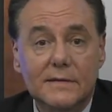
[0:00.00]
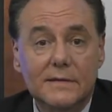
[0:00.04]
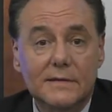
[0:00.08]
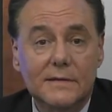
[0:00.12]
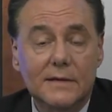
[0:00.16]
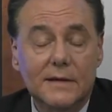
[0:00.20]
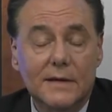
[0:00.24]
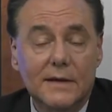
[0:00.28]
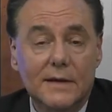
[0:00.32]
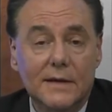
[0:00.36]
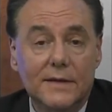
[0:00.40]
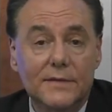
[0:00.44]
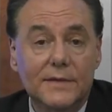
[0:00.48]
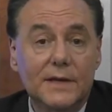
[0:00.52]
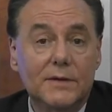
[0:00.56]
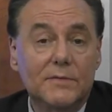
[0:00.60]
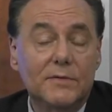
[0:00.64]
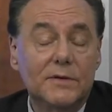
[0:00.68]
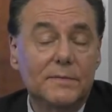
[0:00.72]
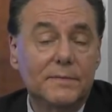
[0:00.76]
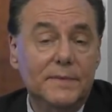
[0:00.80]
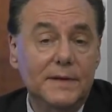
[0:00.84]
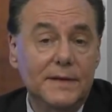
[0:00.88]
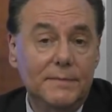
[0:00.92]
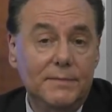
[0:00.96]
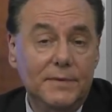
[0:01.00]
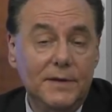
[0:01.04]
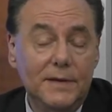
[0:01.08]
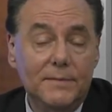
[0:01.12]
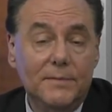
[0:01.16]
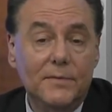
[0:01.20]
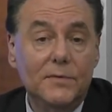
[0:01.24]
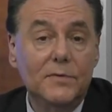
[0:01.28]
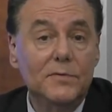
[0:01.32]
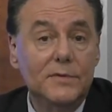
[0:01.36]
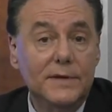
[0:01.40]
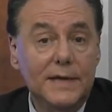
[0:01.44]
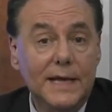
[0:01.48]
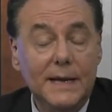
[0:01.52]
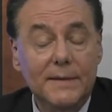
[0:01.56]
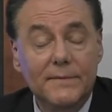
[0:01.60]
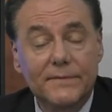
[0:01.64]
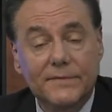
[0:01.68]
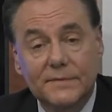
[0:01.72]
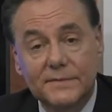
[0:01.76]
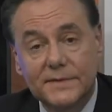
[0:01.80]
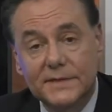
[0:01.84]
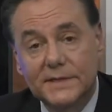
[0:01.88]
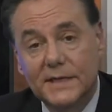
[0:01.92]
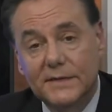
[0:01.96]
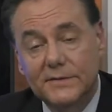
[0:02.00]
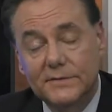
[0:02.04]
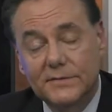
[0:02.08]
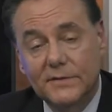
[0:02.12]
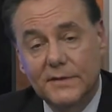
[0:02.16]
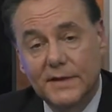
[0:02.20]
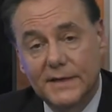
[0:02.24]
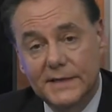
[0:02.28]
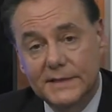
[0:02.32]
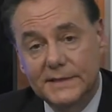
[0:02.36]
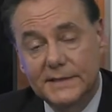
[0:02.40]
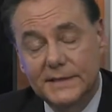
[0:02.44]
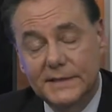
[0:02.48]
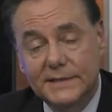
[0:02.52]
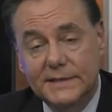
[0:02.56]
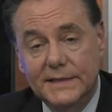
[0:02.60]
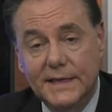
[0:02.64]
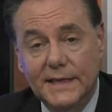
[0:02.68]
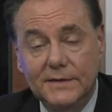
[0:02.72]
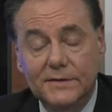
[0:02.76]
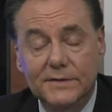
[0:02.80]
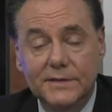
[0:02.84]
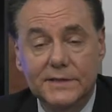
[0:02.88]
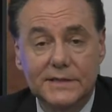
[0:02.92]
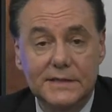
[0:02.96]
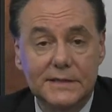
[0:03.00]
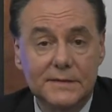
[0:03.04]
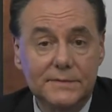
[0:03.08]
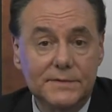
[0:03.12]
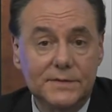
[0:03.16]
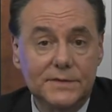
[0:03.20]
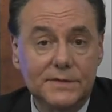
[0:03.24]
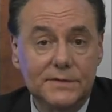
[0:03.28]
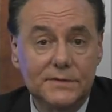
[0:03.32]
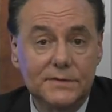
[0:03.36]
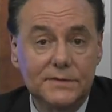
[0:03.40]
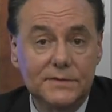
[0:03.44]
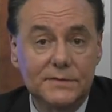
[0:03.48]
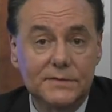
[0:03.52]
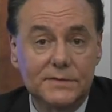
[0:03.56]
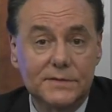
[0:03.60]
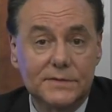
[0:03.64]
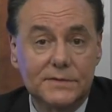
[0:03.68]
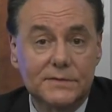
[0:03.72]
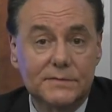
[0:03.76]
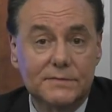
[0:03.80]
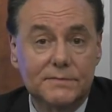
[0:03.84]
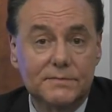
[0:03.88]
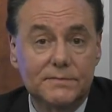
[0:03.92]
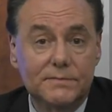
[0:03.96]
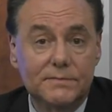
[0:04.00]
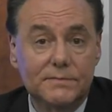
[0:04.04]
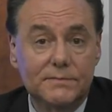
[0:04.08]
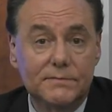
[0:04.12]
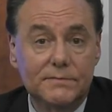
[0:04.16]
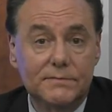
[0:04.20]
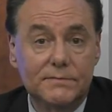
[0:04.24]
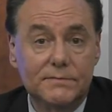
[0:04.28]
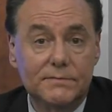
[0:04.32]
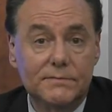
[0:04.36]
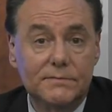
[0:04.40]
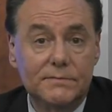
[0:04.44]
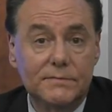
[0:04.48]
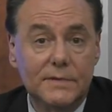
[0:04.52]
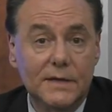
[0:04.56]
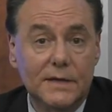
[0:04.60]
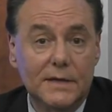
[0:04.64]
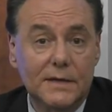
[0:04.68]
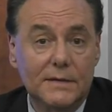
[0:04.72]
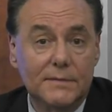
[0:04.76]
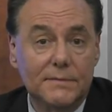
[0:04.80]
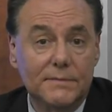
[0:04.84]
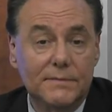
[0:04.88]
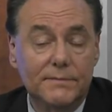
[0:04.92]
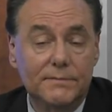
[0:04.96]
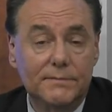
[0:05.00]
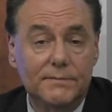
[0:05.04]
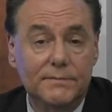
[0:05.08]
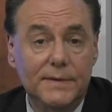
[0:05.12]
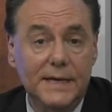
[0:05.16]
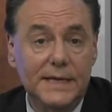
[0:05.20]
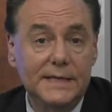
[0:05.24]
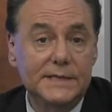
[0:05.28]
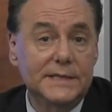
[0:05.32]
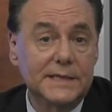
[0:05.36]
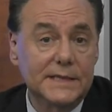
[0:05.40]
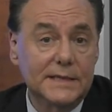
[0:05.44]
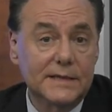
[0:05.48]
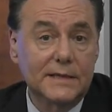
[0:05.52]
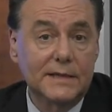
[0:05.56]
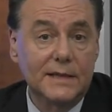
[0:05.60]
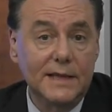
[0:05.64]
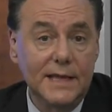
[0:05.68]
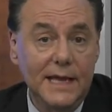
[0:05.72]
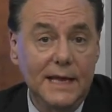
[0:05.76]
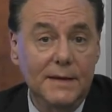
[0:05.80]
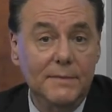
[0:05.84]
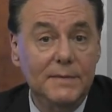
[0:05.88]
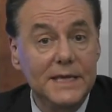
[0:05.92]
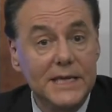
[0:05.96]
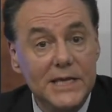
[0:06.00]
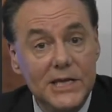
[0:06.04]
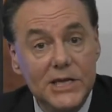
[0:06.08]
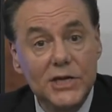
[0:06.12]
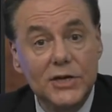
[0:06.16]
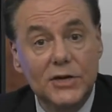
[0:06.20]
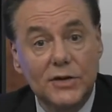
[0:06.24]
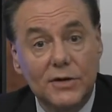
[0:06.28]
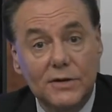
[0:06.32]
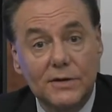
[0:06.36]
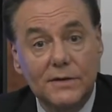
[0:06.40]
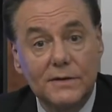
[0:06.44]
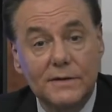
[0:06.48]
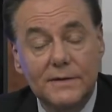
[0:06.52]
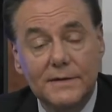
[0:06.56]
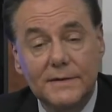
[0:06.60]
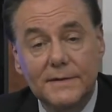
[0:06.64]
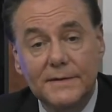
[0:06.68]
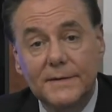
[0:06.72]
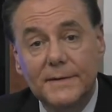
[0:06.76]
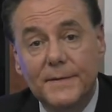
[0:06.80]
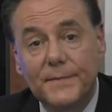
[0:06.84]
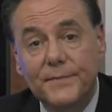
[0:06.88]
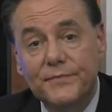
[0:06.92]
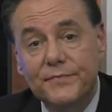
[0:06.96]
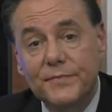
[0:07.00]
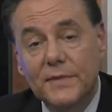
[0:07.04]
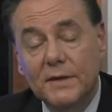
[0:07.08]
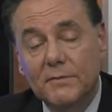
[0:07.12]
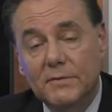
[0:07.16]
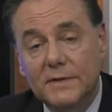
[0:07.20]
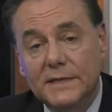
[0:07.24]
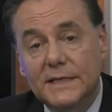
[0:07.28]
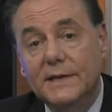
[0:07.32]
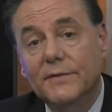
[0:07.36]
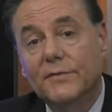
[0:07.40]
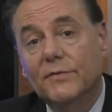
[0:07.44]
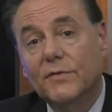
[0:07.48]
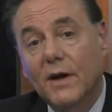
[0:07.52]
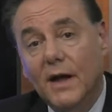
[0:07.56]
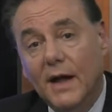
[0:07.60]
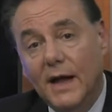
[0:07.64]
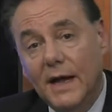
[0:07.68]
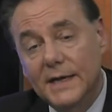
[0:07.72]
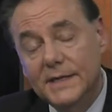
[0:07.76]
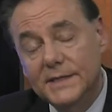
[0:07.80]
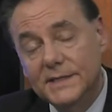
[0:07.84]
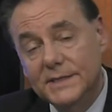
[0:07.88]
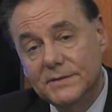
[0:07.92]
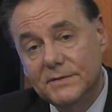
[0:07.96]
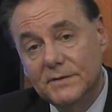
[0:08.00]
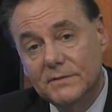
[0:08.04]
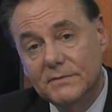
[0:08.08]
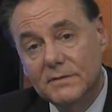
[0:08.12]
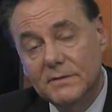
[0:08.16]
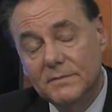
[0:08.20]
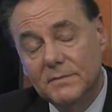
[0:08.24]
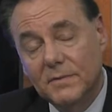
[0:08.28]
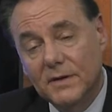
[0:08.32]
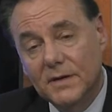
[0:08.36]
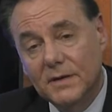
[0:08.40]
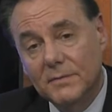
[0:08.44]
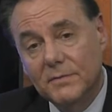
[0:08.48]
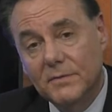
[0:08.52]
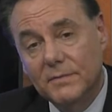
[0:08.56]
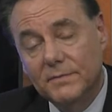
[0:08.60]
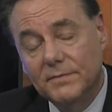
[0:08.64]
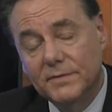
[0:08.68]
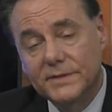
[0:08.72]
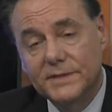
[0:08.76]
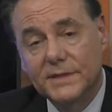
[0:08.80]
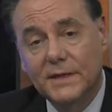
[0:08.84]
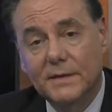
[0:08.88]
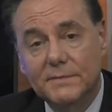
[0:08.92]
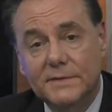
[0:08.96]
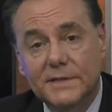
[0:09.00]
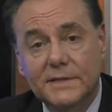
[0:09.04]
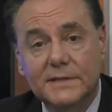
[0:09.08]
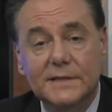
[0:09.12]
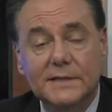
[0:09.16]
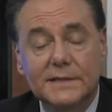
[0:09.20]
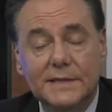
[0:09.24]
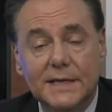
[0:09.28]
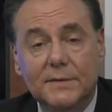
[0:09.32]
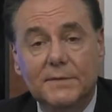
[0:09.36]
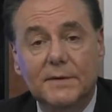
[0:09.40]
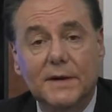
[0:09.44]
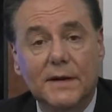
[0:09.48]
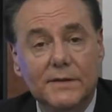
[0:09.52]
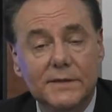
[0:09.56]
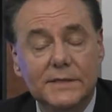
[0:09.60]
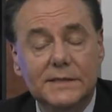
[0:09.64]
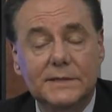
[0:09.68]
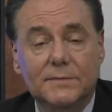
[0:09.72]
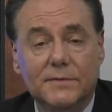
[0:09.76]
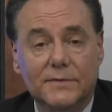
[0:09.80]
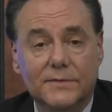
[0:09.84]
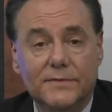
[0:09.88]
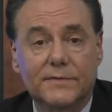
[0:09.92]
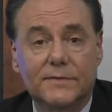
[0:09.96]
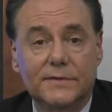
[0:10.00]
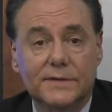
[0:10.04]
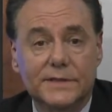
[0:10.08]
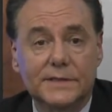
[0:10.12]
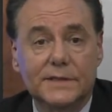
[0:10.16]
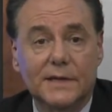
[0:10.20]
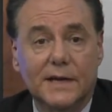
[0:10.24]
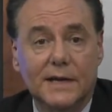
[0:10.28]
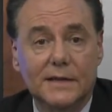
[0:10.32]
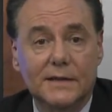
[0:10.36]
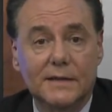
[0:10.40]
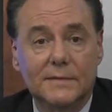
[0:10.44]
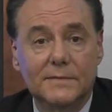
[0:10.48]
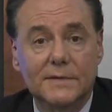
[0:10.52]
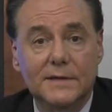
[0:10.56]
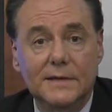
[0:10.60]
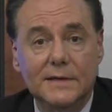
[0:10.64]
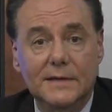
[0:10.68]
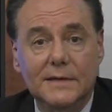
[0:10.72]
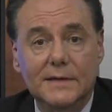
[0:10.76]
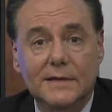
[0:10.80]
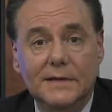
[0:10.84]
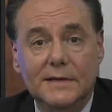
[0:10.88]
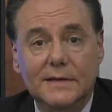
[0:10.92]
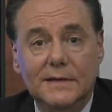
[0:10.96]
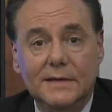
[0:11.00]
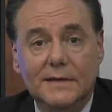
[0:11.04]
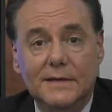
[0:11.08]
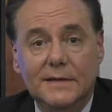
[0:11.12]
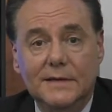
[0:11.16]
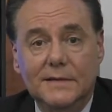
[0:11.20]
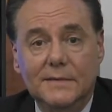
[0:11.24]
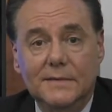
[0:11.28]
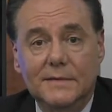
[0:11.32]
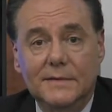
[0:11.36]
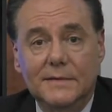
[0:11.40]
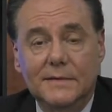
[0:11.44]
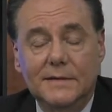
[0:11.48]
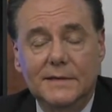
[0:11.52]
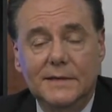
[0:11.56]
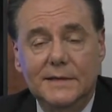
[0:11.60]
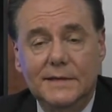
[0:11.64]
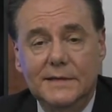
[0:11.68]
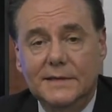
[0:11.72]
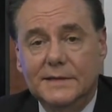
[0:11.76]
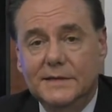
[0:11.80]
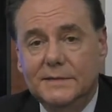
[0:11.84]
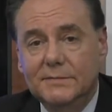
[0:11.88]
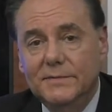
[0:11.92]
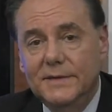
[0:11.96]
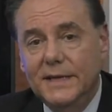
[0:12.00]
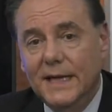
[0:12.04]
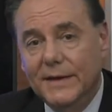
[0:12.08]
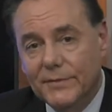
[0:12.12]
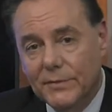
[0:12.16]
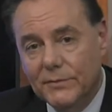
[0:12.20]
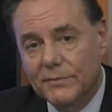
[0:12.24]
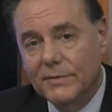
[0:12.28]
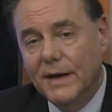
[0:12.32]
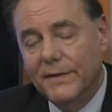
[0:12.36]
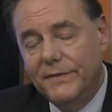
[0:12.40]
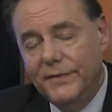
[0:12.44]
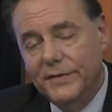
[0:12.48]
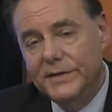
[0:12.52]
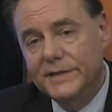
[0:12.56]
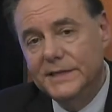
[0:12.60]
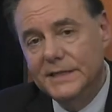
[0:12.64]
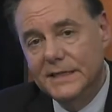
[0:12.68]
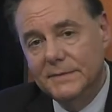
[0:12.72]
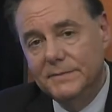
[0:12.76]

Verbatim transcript: uh, there would be people who came from centralized dictatorships whose uh, basic claim here would give rise to a rebuttable presumption that they were eligible for asylum. It's, we have a refugee